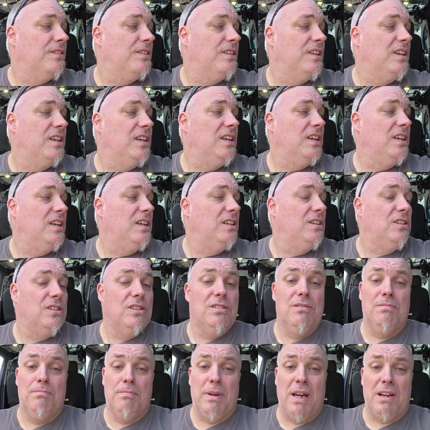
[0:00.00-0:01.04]
the
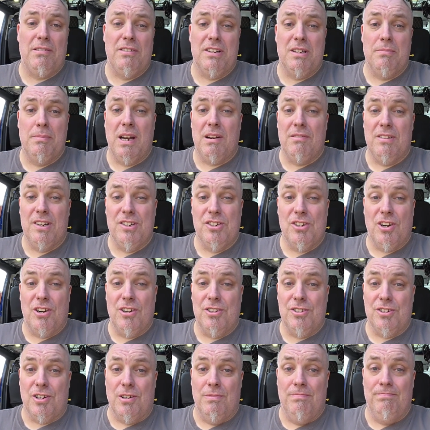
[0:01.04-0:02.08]
battery to battery
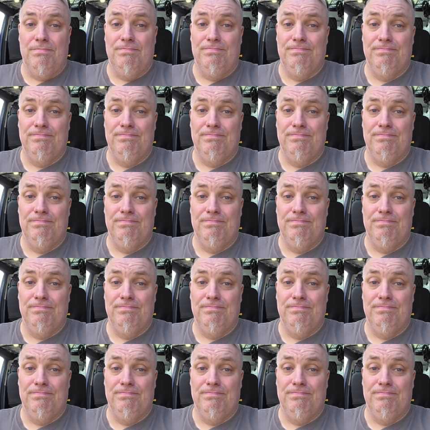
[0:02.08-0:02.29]
charger.